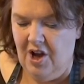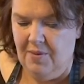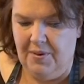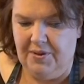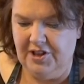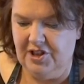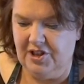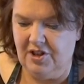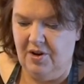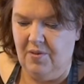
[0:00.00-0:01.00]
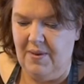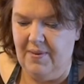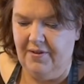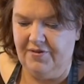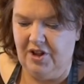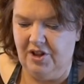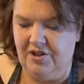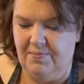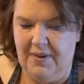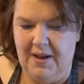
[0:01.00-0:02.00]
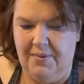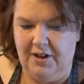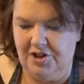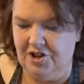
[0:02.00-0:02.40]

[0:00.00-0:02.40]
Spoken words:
but this has got a wee bit of touch of maple and